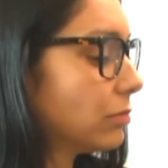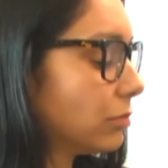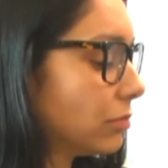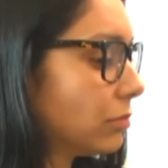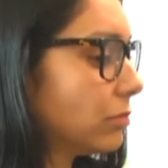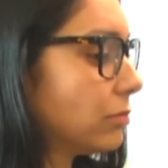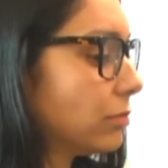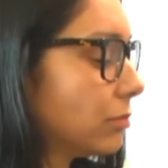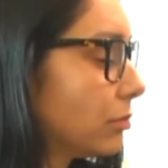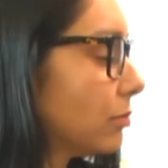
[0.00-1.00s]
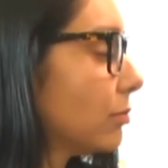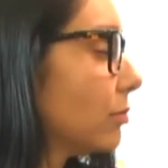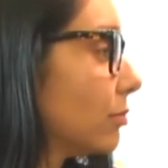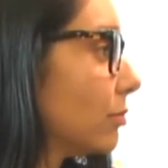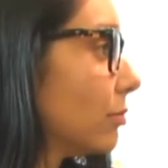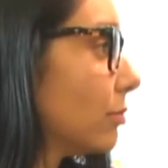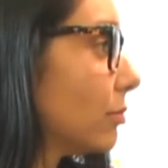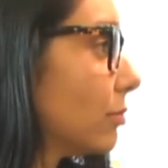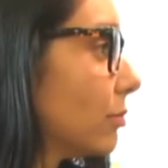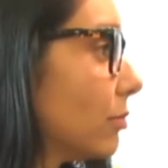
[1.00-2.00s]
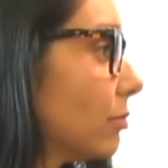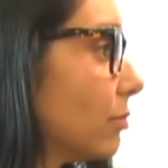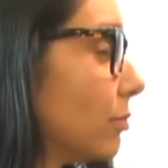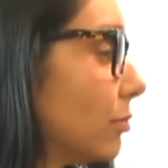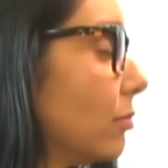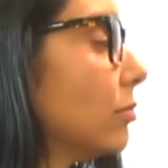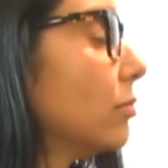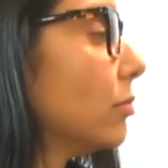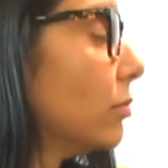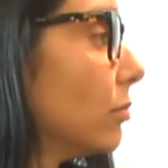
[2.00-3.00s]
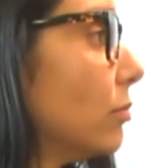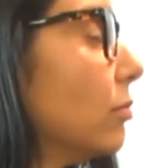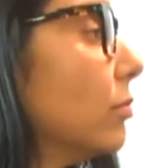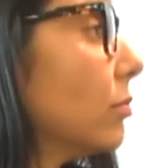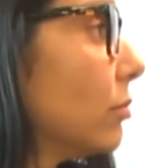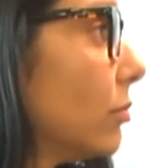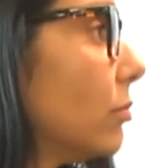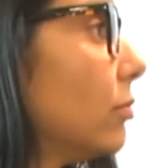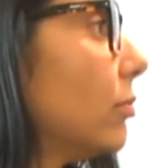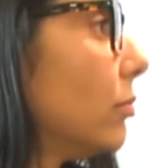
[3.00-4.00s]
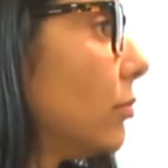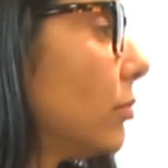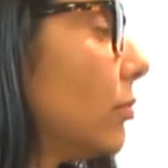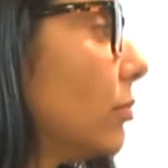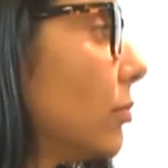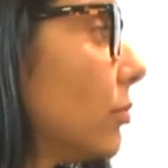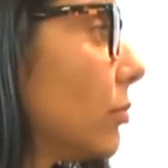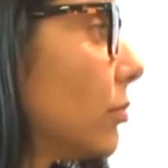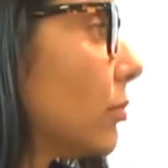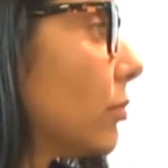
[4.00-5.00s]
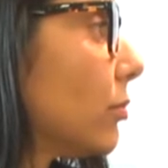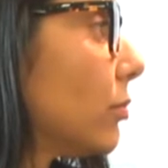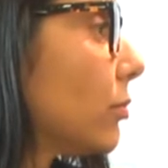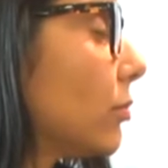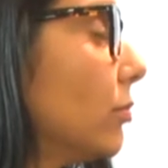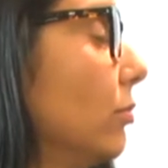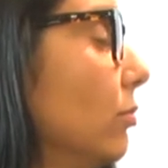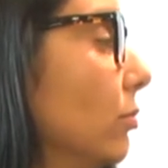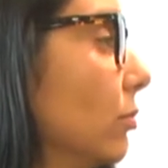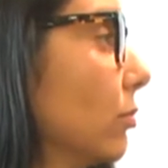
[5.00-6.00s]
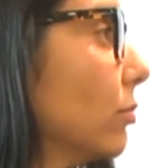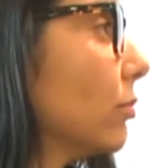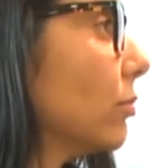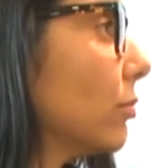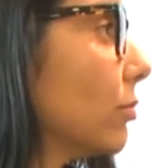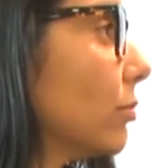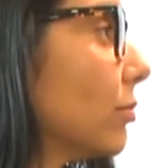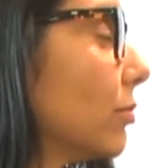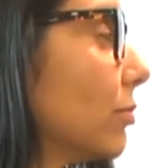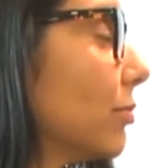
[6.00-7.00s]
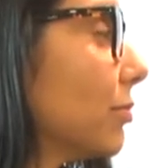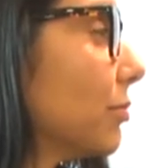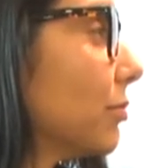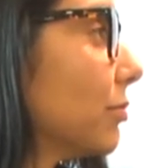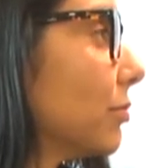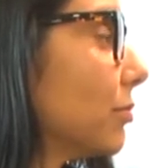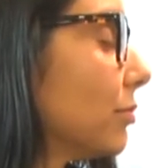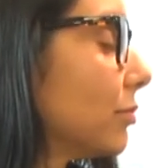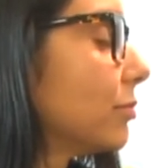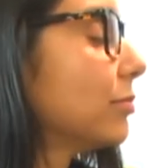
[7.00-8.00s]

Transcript: The person shown says nothing.